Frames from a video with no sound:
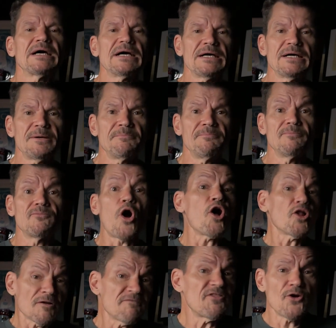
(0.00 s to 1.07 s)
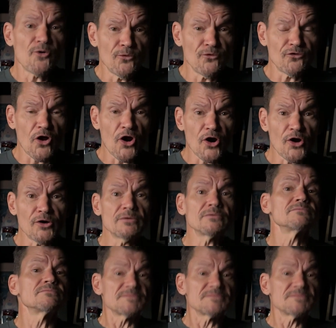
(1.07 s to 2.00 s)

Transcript: all of those are